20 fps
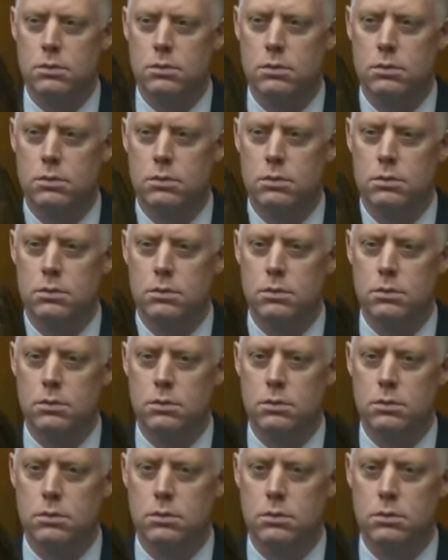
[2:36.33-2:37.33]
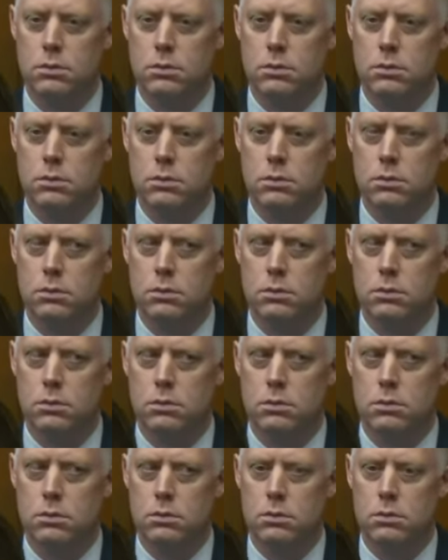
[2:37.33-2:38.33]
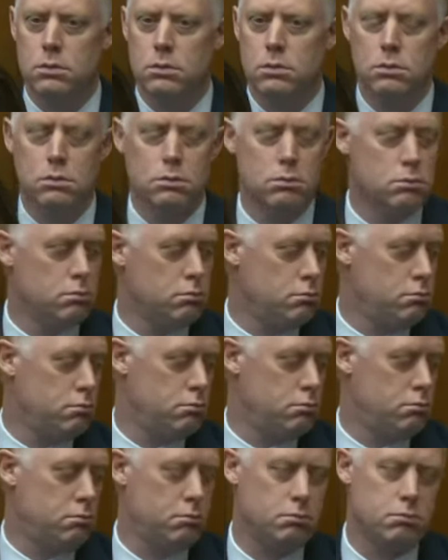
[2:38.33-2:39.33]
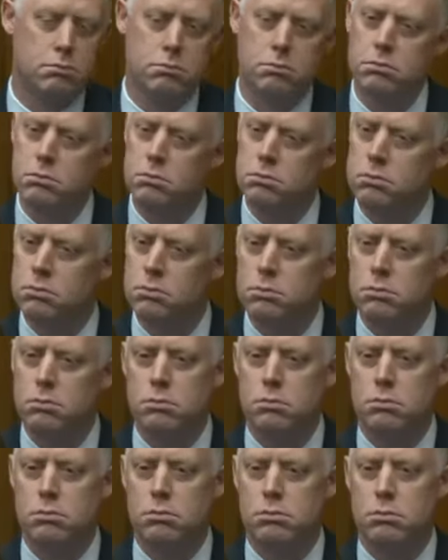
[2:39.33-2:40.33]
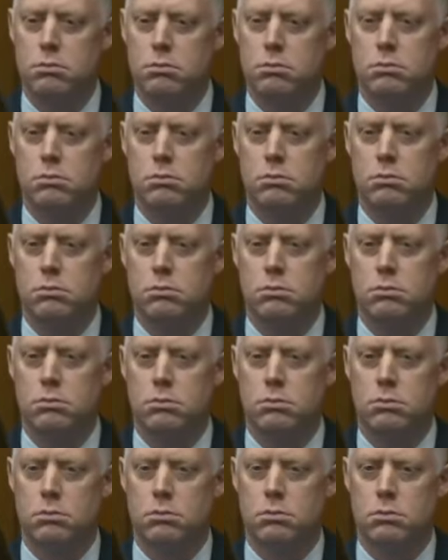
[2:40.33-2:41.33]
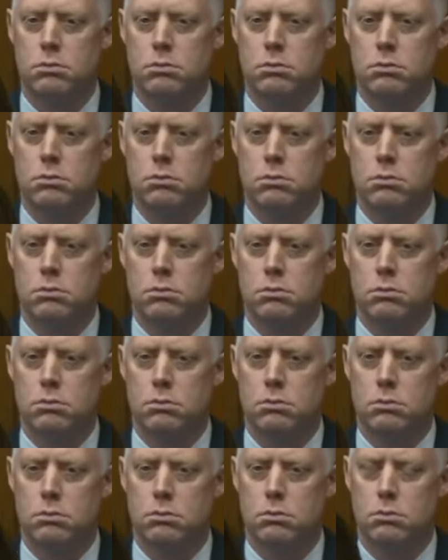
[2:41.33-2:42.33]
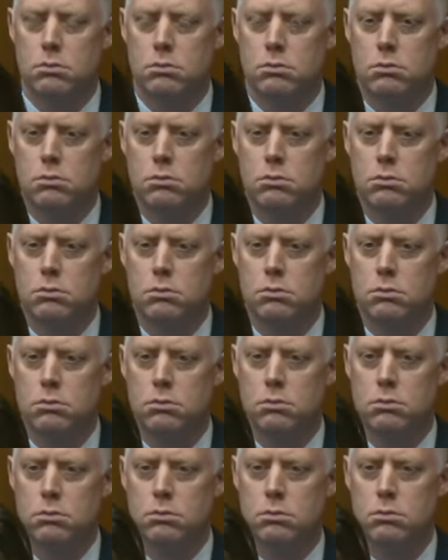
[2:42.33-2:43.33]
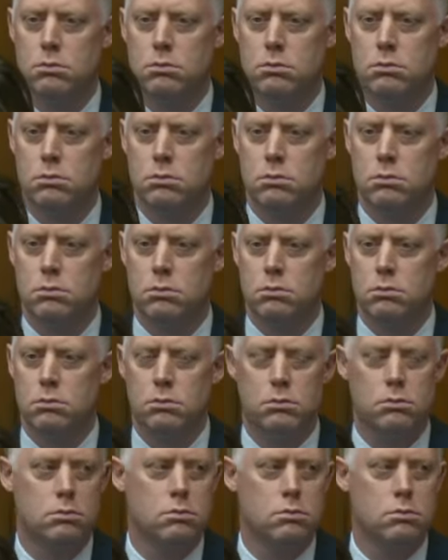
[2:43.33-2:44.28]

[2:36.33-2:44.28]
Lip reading: (not speaking)